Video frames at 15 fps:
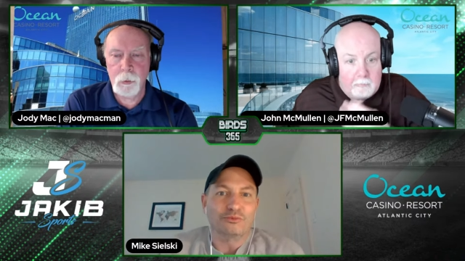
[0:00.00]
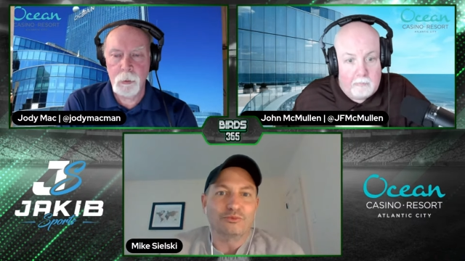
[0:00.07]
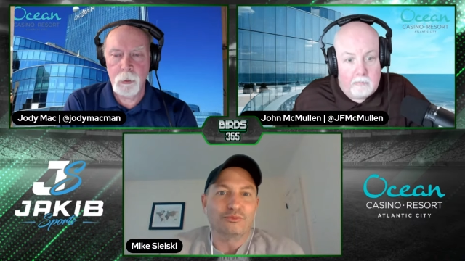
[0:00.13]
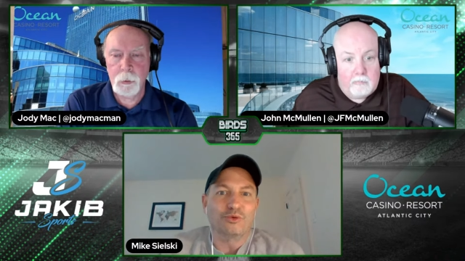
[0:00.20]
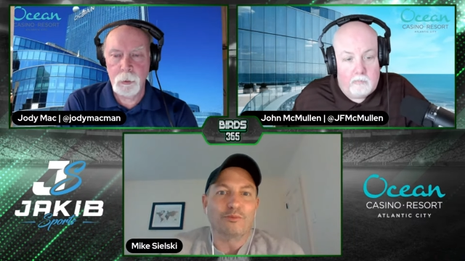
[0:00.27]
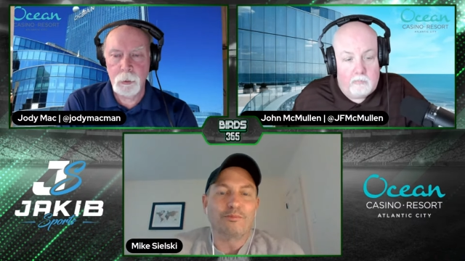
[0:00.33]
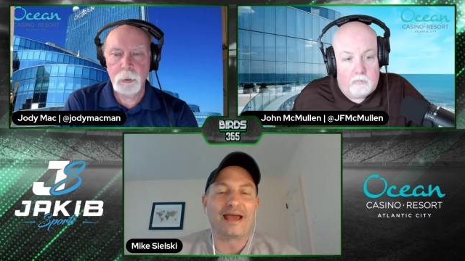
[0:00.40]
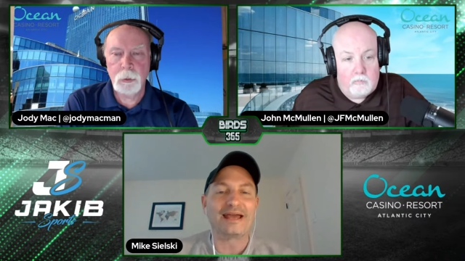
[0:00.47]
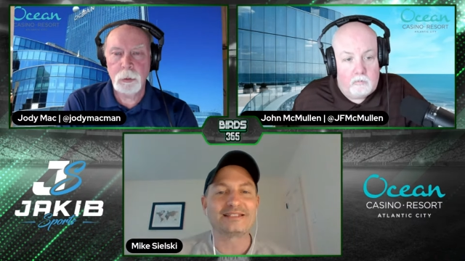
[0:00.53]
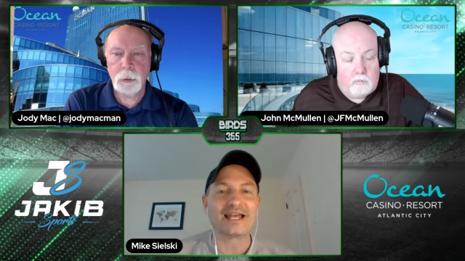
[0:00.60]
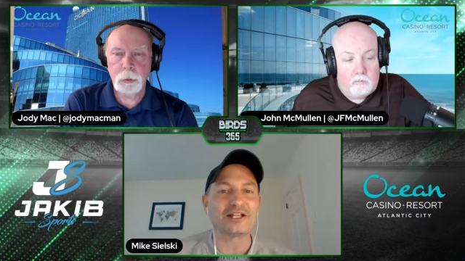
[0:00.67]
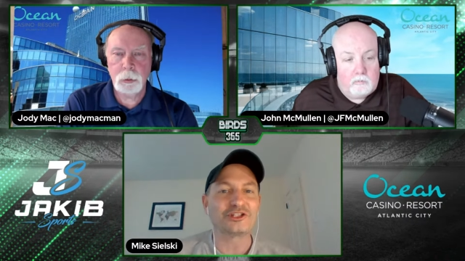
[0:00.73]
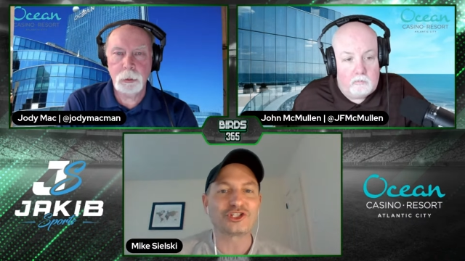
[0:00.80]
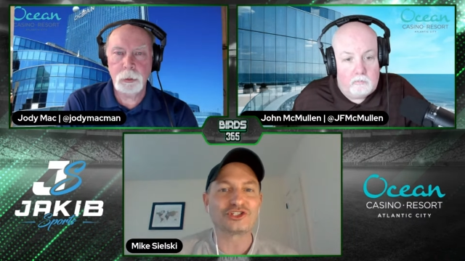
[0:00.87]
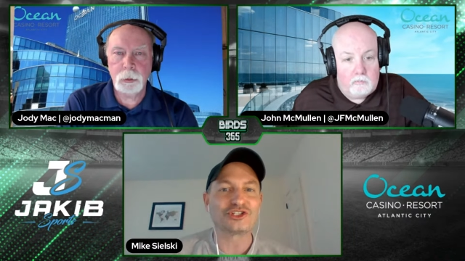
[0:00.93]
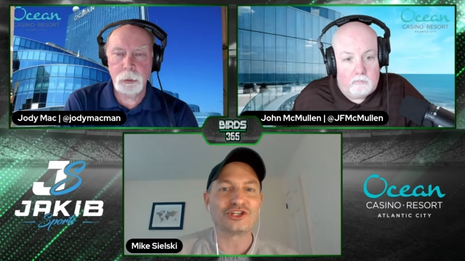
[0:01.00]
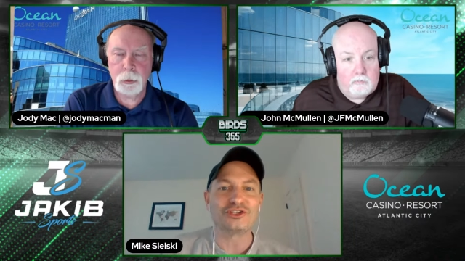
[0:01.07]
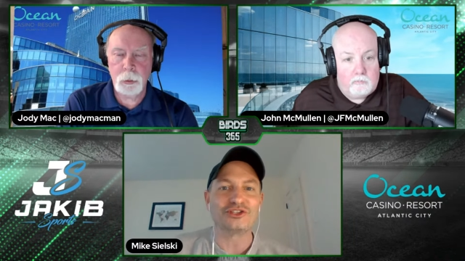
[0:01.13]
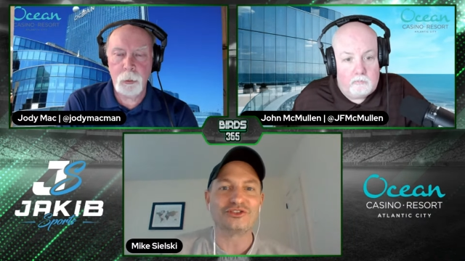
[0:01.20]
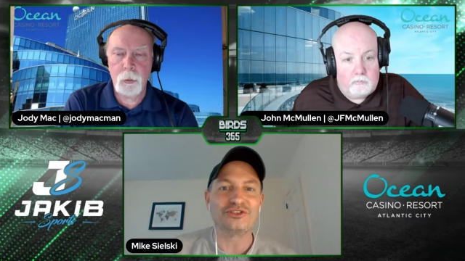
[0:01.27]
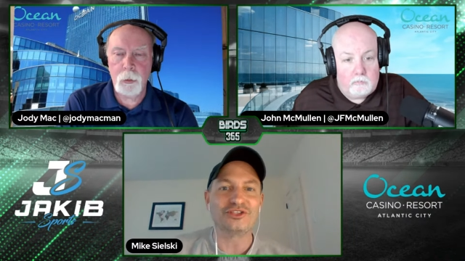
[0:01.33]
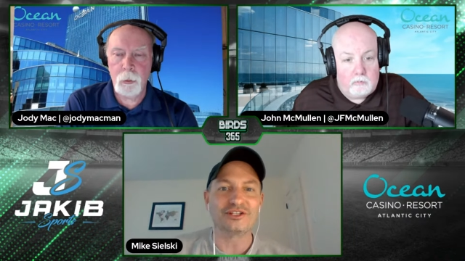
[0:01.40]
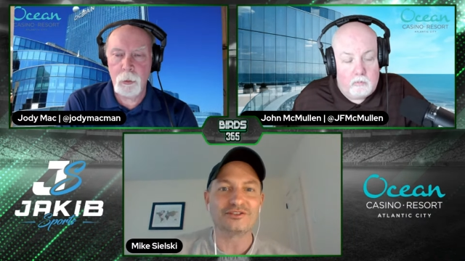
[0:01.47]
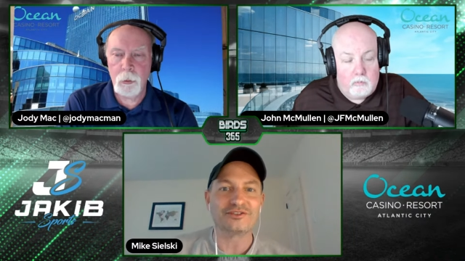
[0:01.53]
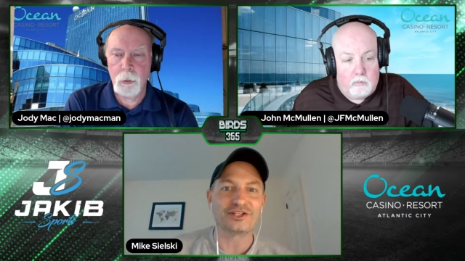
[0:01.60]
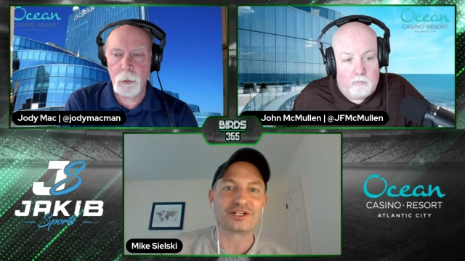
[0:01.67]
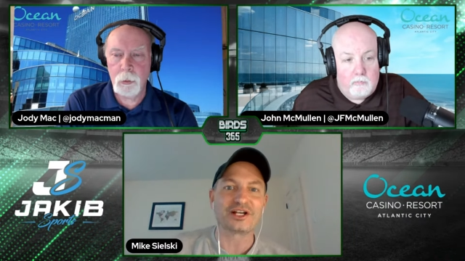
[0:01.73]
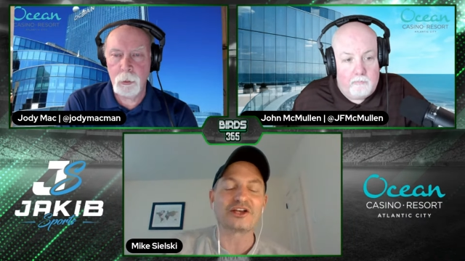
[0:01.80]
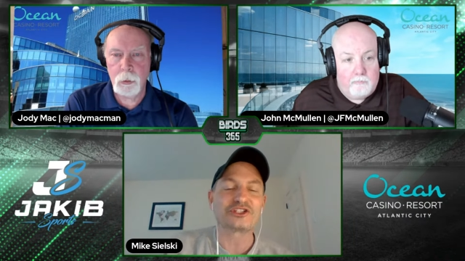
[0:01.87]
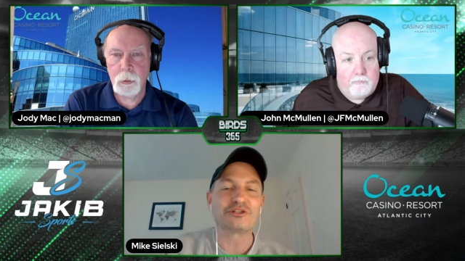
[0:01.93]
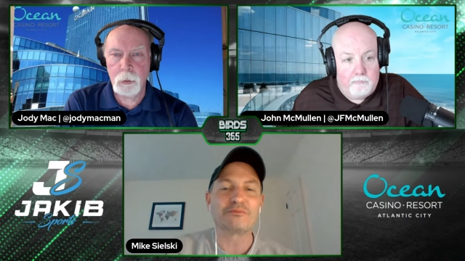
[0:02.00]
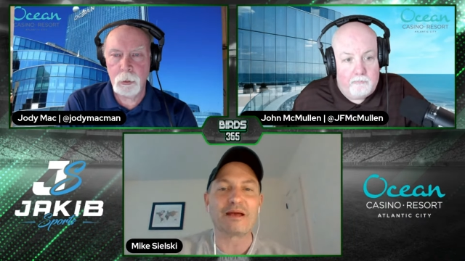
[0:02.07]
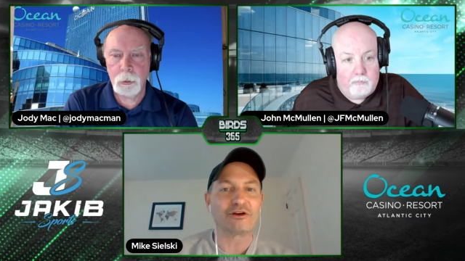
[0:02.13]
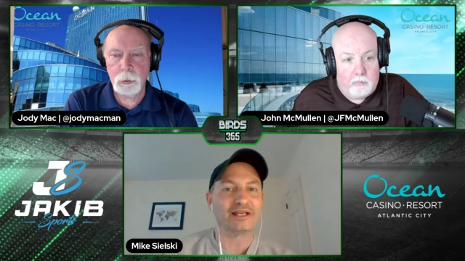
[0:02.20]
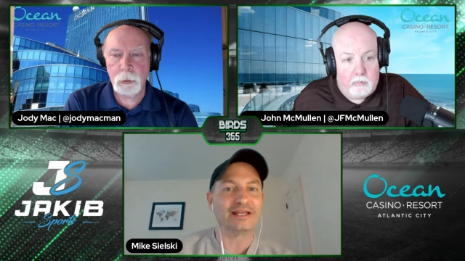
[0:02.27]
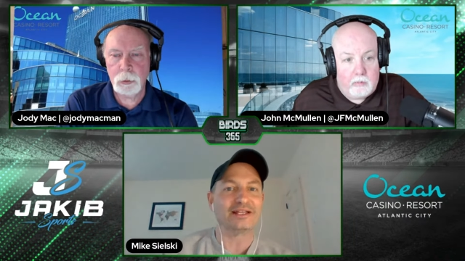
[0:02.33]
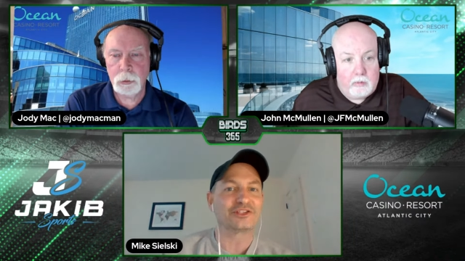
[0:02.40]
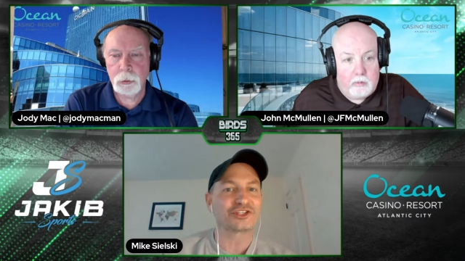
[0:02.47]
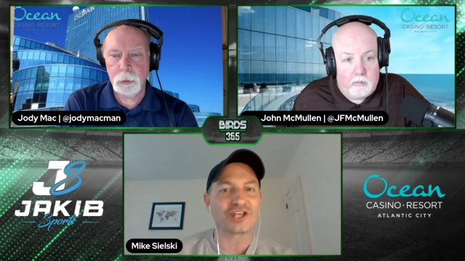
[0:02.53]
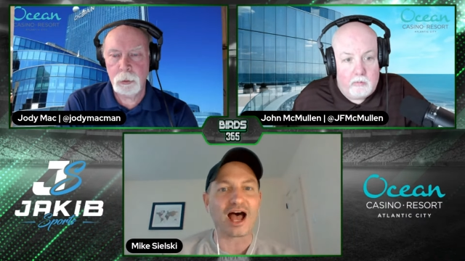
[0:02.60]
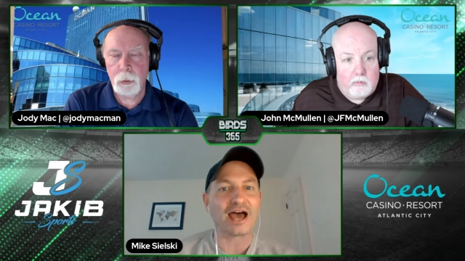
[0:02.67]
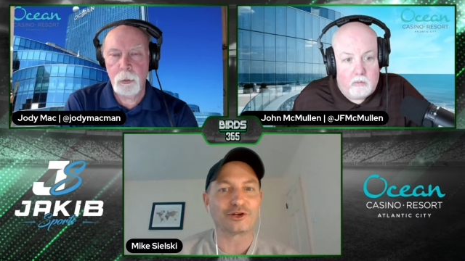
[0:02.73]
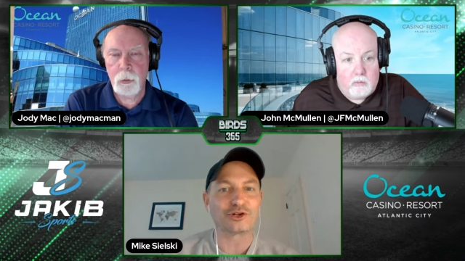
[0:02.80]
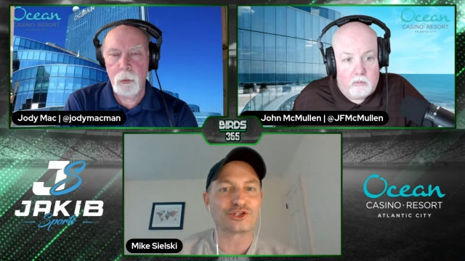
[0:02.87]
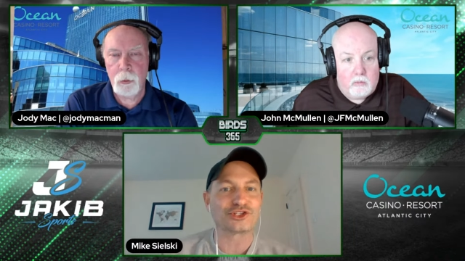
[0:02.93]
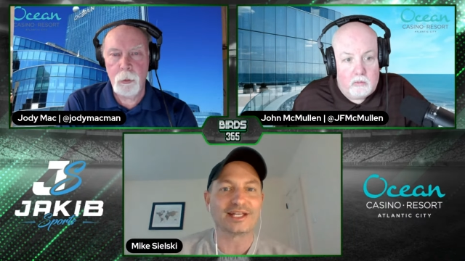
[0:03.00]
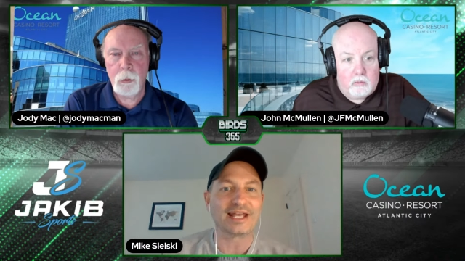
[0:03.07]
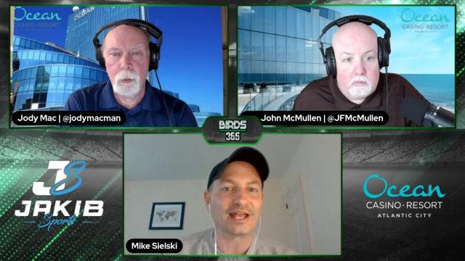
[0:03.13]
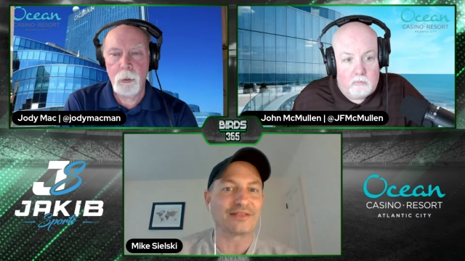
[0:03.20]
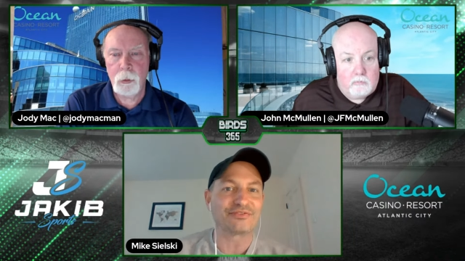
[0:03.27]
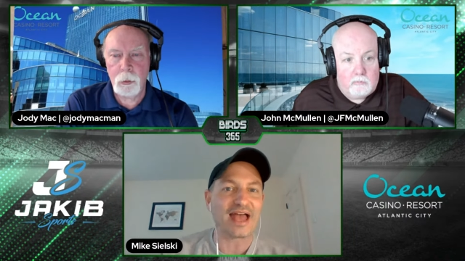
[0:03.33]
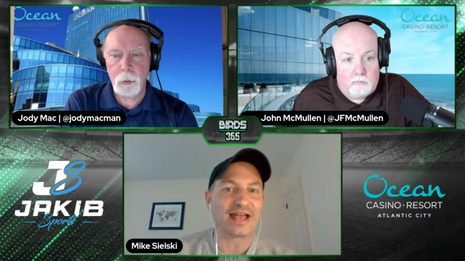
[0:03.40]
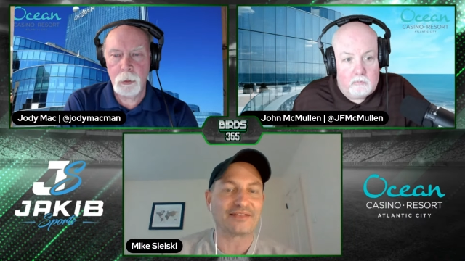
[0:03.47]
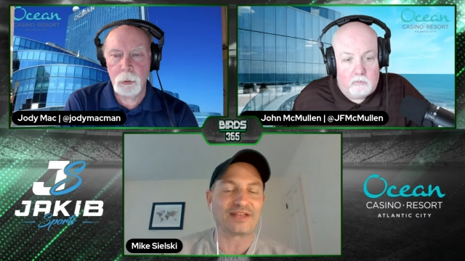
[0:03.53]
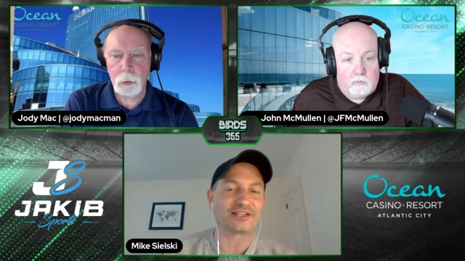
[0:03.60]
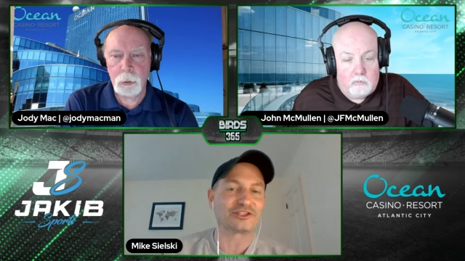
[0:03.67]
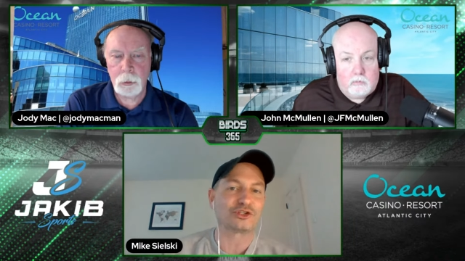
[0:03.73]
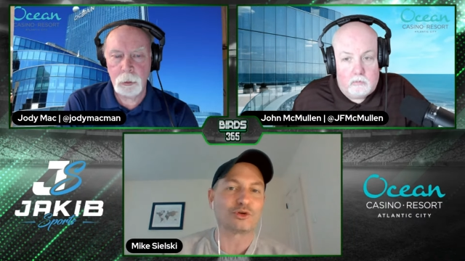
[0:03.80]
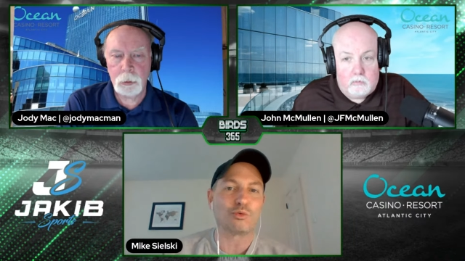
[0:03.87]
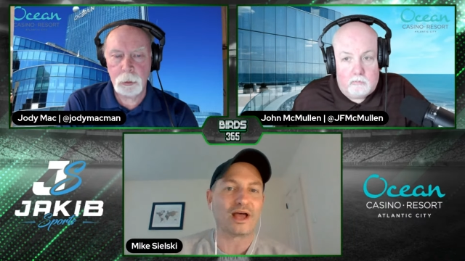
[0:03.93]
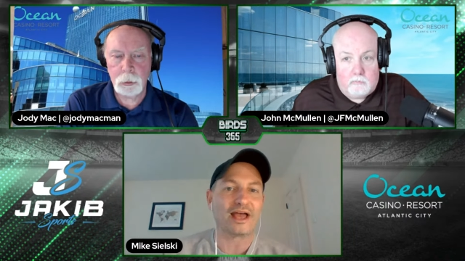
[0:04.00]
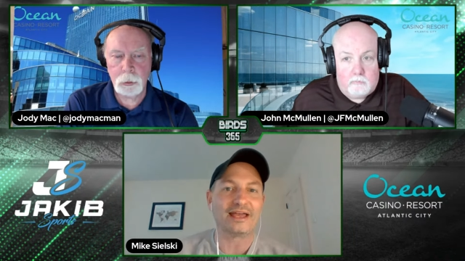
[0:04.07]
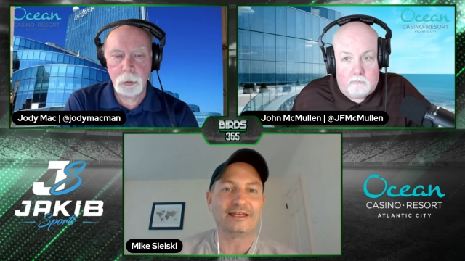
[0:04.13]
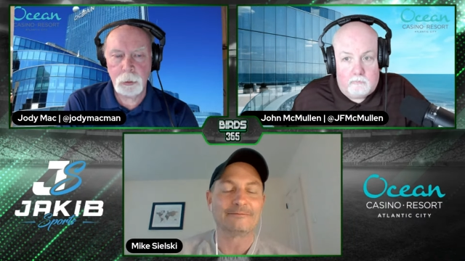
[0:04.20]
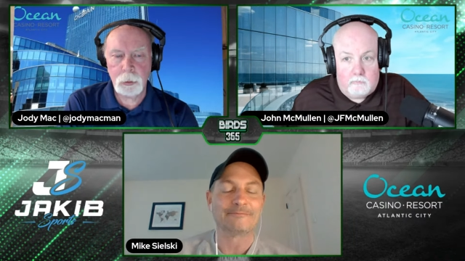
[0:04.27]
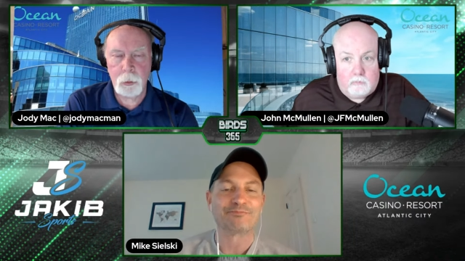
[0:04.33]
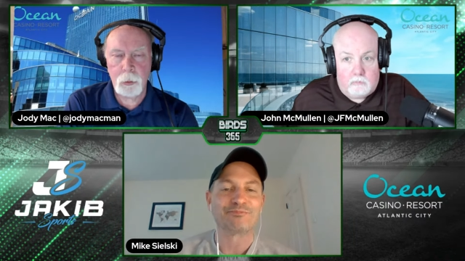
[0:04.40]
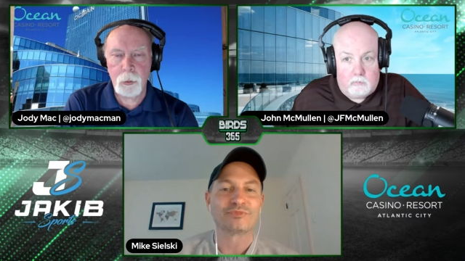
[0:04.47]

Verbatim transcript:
Speaker 1: we'll pay attention to the, the customary insiders to get that. That's the way